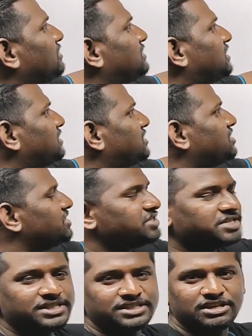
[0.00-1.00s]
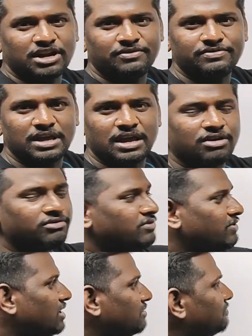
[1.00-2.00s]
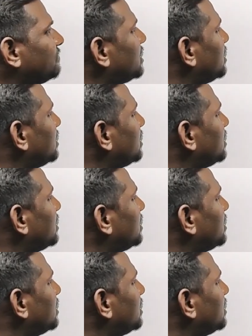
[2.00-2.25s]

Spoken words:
versus distance graph they have given.